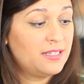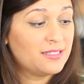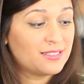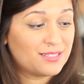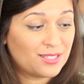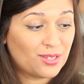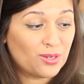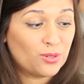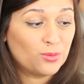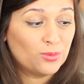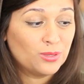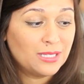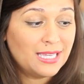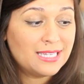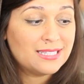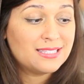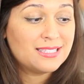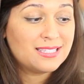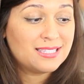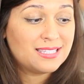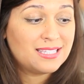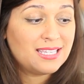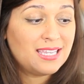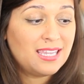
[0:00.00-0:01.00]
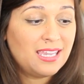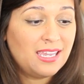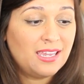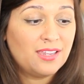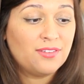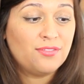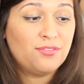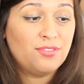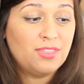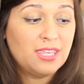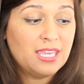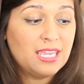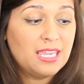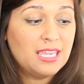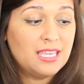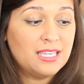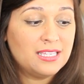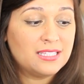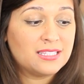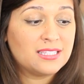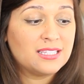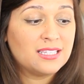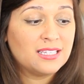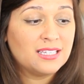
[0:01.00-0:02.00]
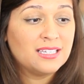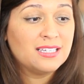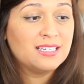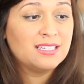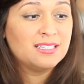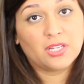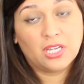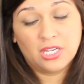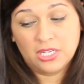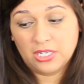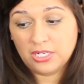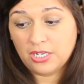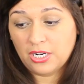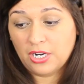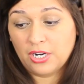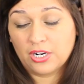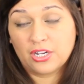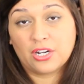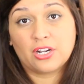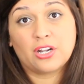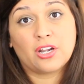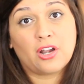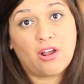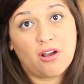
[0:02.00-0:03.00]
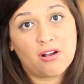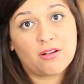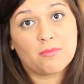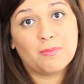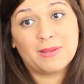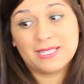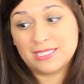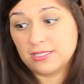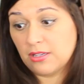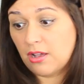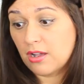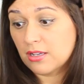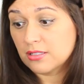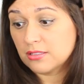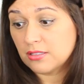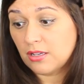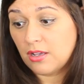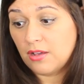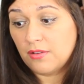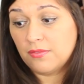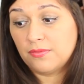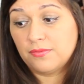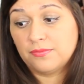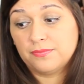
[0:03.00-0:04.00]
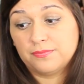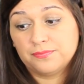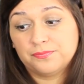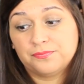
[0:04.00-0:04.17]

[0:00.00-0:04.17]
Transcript: So let's see if these are gonna knock my socks off.